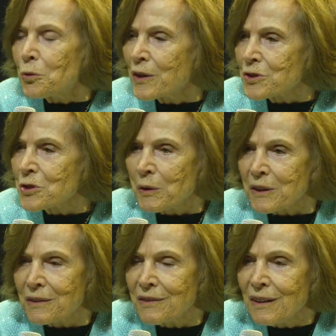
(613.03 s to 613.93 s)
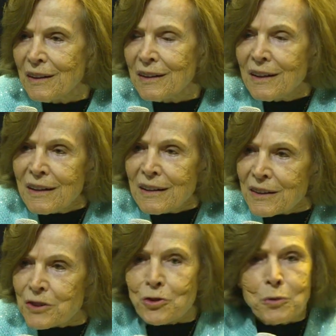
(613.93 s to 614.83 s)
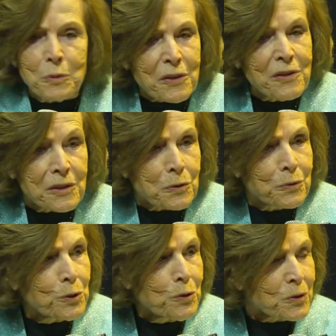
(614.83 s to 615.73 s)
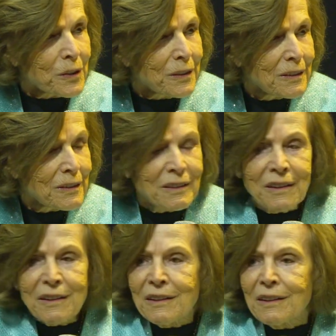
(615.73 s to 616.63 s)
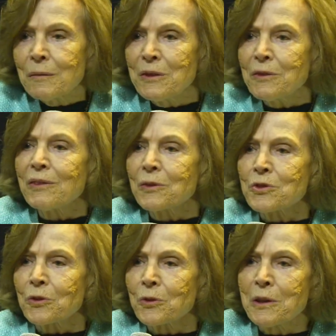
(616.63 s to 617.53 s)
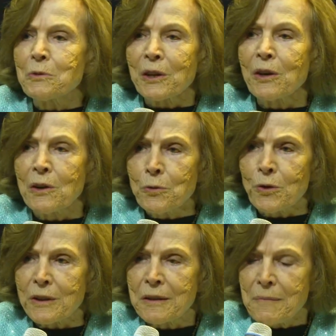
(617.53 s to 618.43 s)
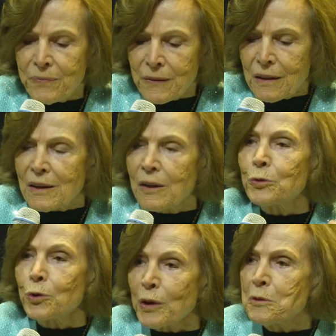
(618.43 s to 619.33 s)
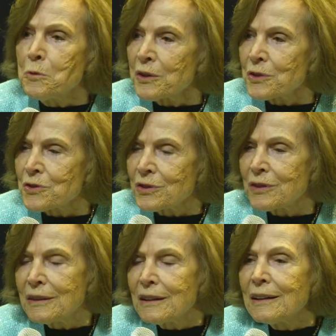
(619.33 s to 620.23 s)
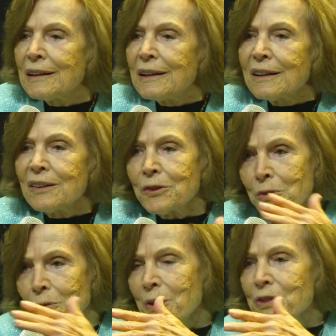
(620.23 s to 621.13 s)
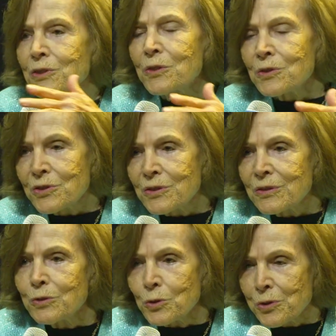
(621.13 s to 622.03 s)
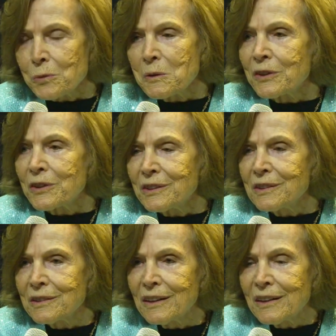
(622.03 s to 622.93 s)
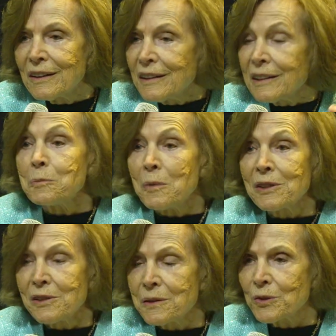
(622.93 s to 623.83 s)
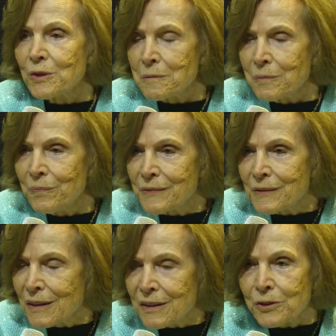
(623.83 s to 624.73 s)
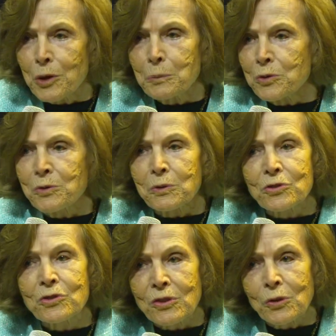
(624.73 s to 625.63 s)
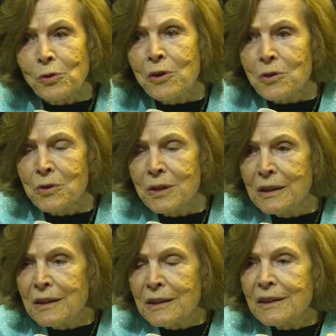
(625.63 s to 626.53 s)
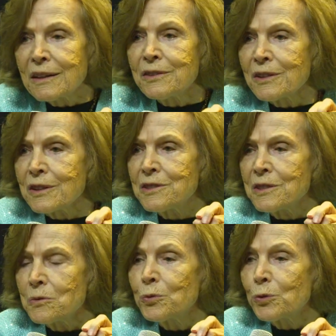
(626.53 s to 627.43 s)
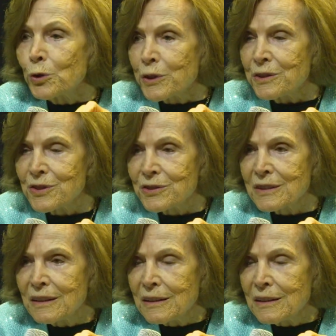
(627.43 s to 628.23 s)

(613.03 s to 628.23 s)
whales by consuming their food. I mean, there was a great recovery of gray whales along the west coast of North America in my lifetime. Their numbers were so low in the 1940s